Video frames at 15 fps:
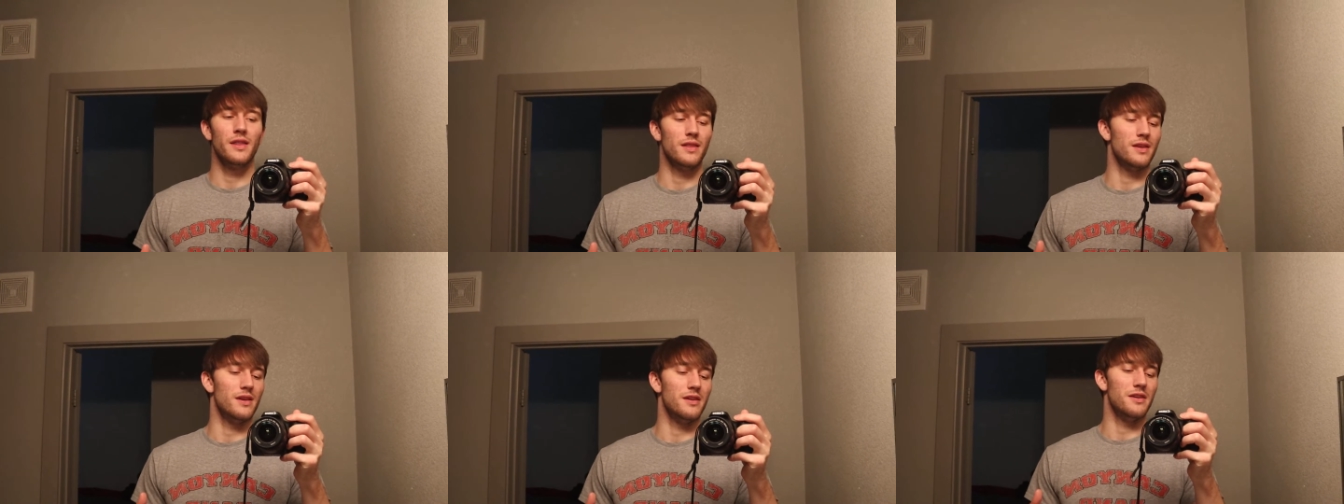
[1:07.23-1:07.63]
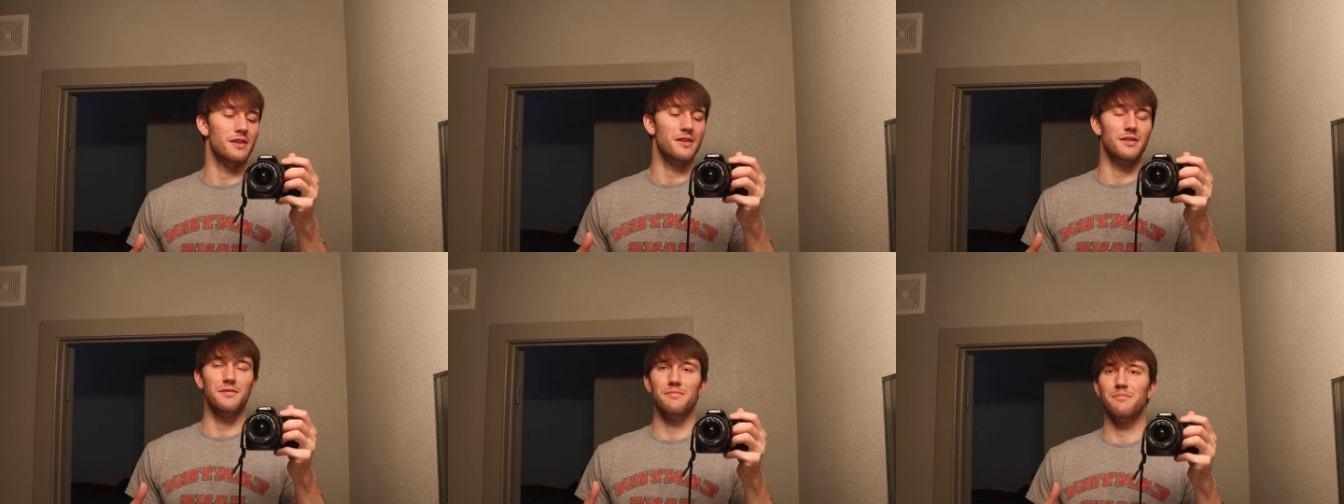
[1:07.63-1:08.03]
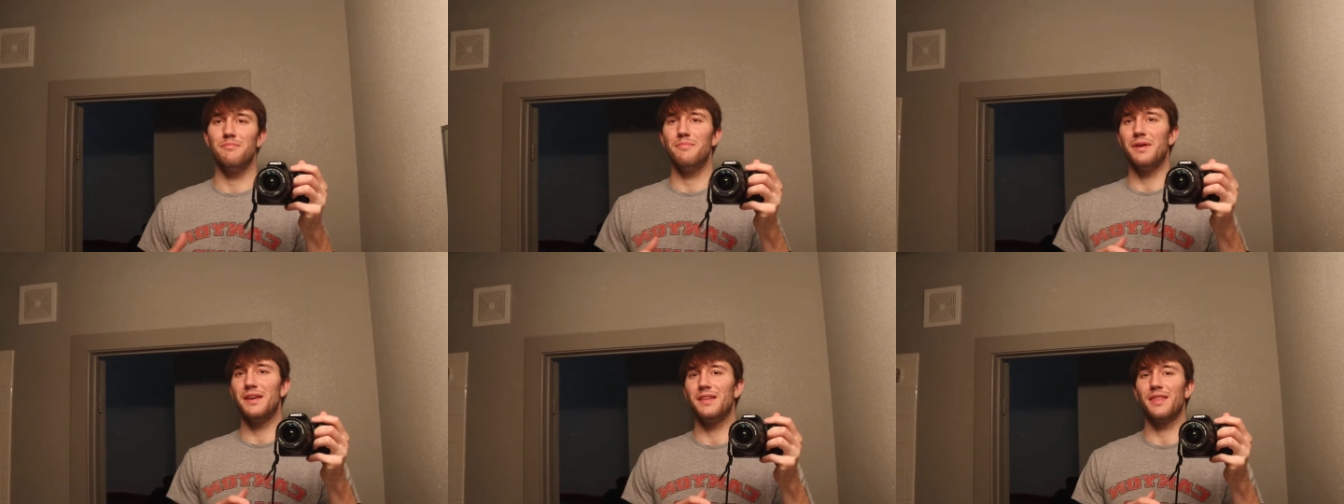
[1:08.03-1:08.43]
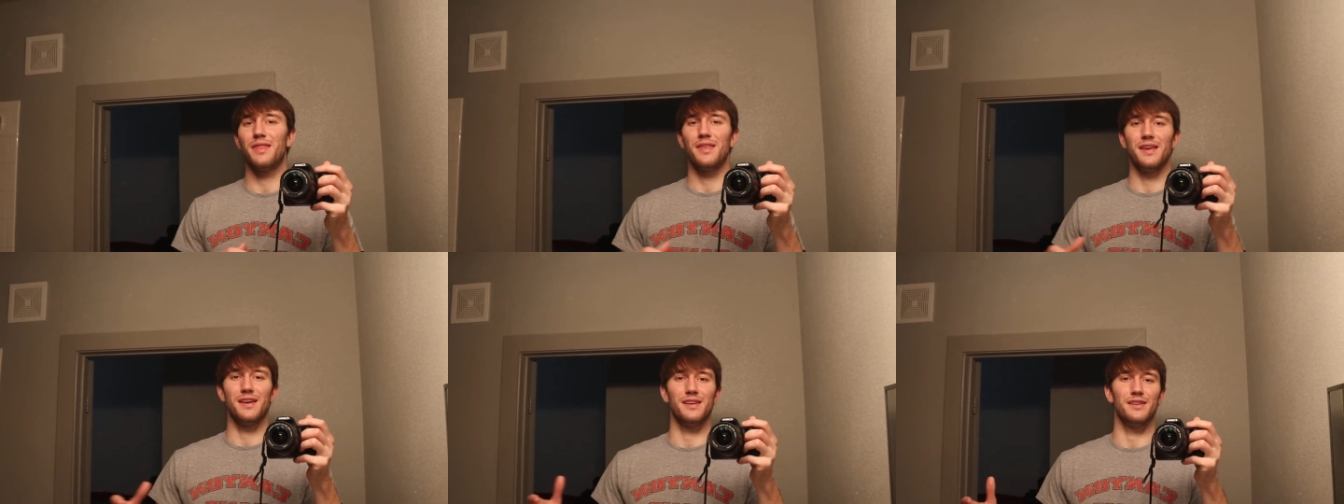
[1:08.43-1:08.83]
The main
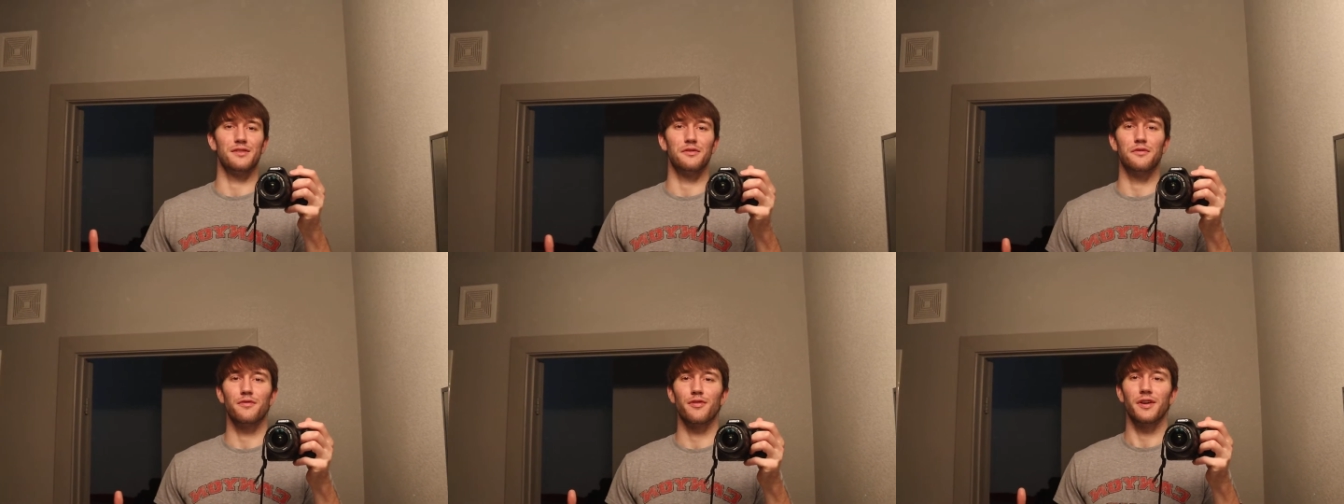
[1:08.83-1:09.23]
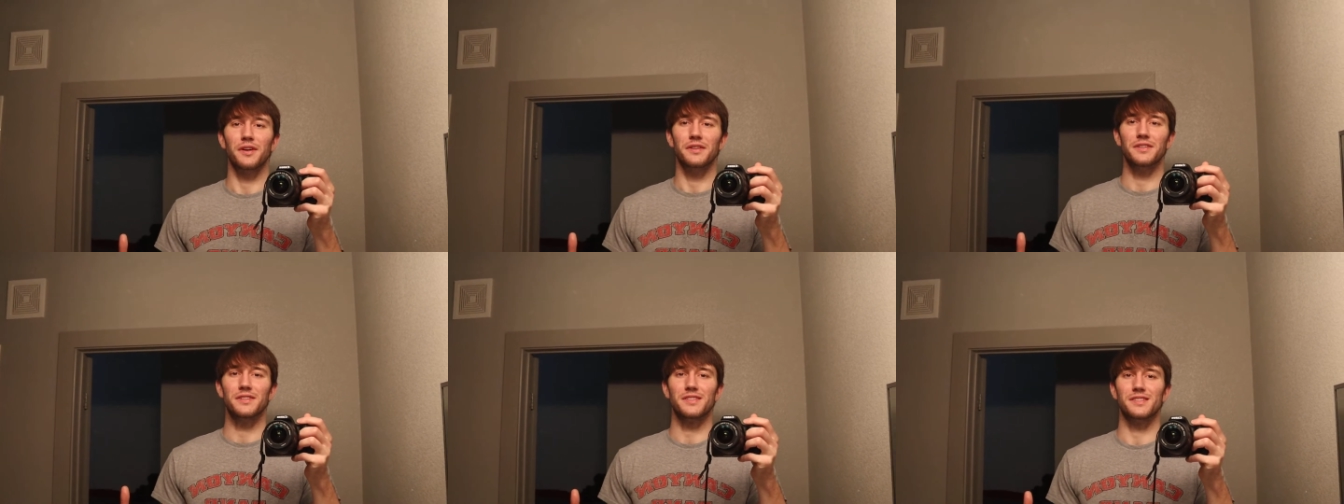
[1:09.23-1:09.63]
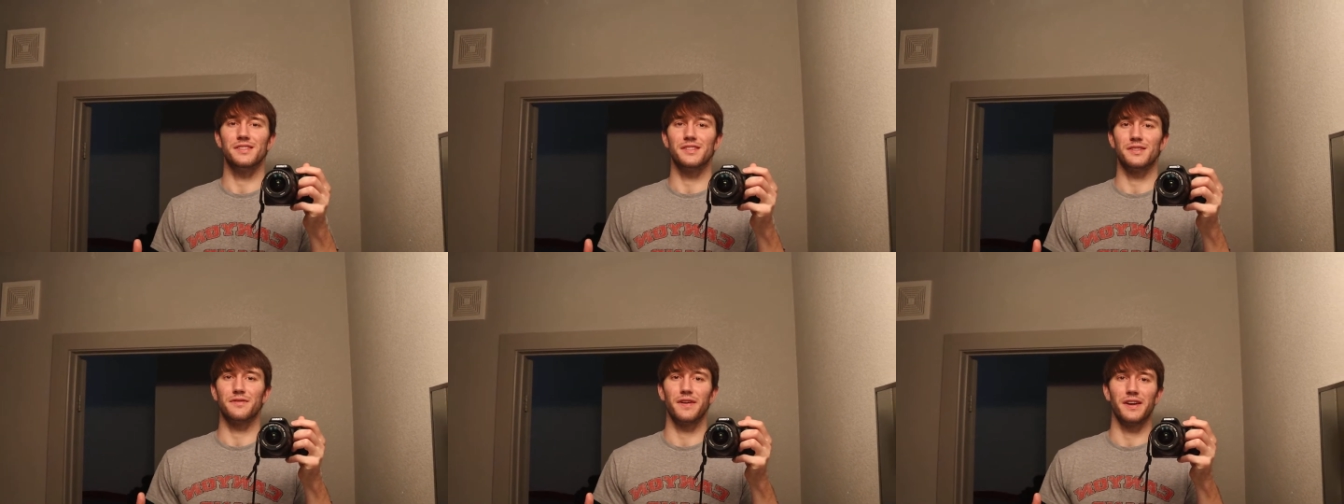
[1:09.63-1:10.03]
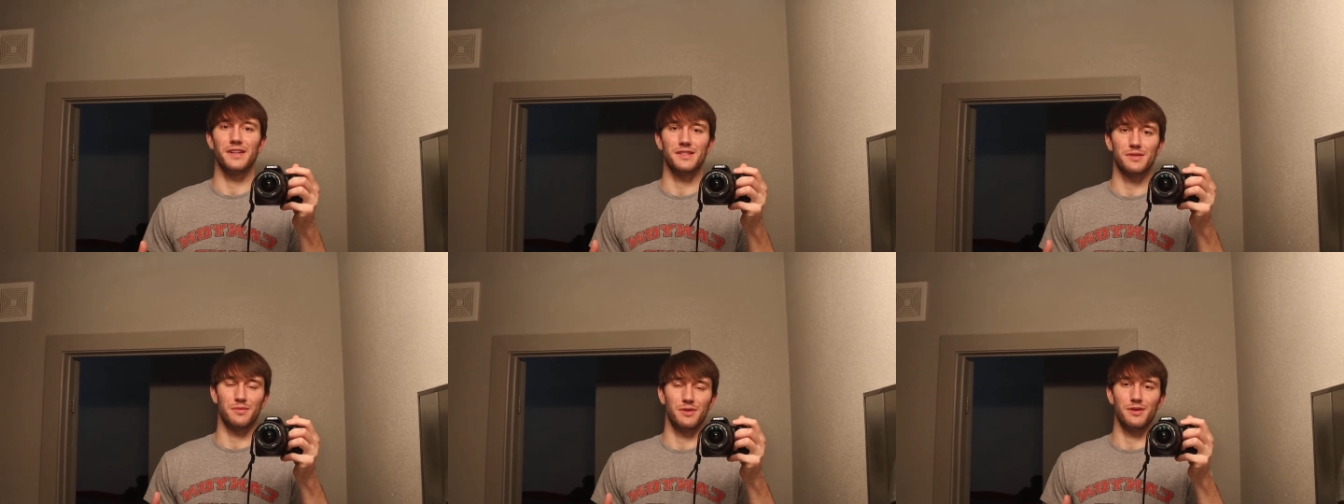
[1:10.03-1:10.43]
thing in good friends is just finding
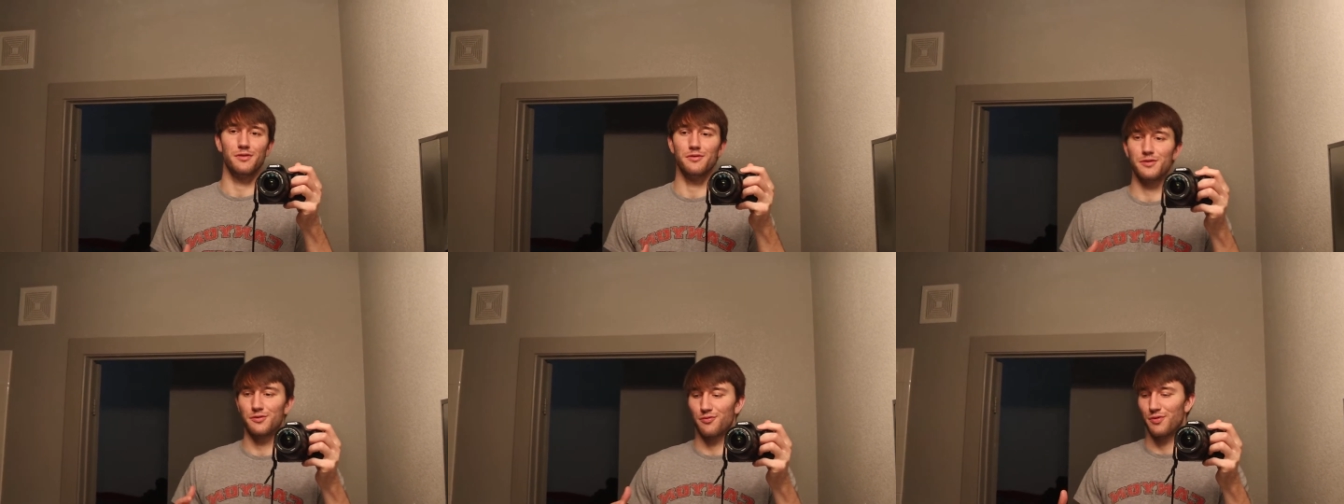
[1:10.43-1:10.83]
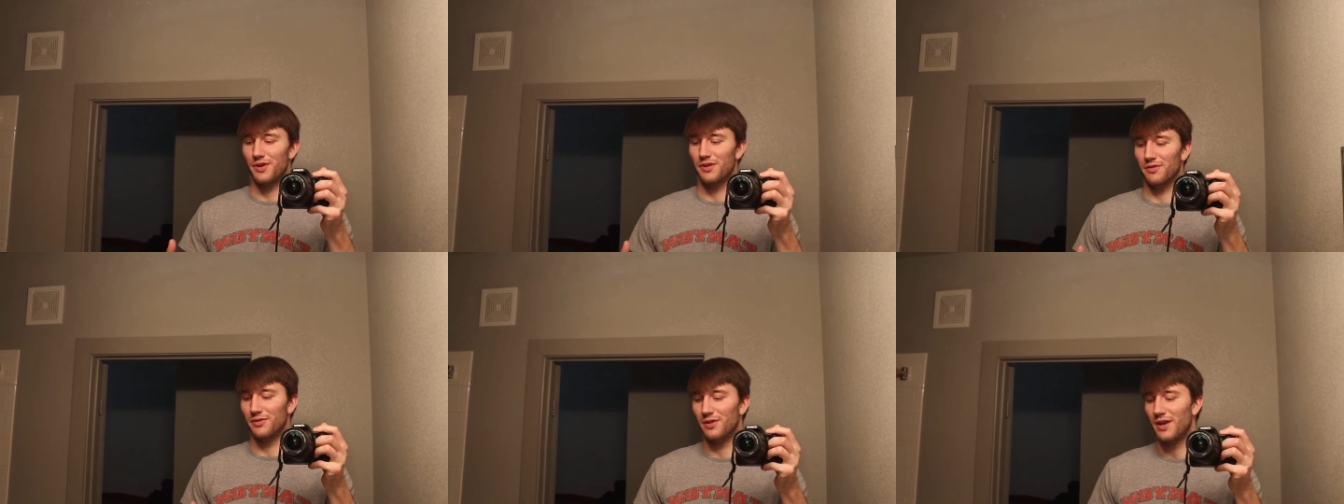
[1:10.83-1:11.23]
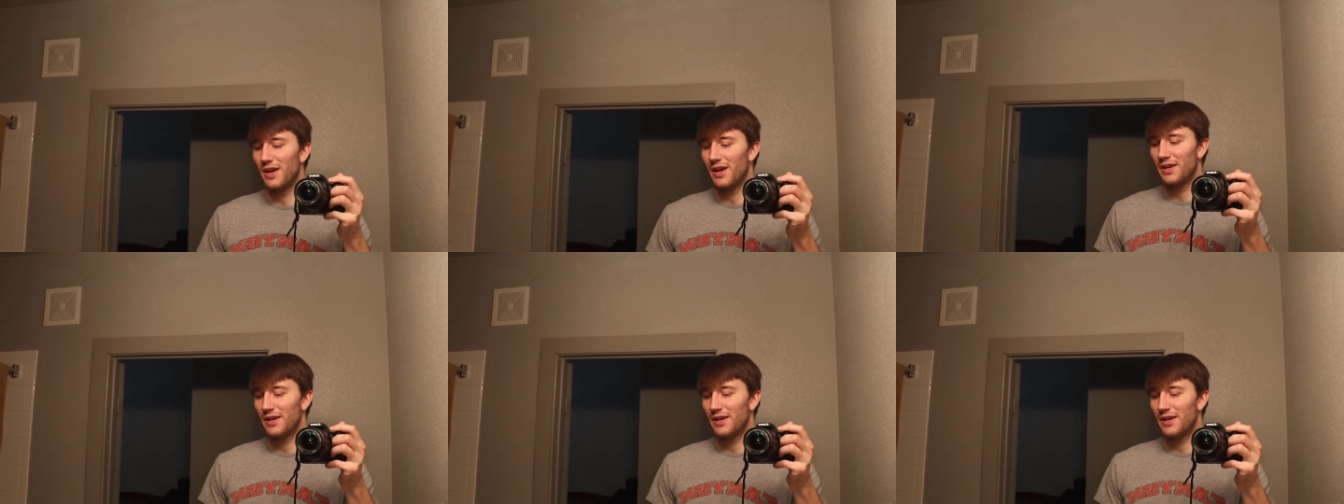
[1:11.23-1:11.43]
someone who is real,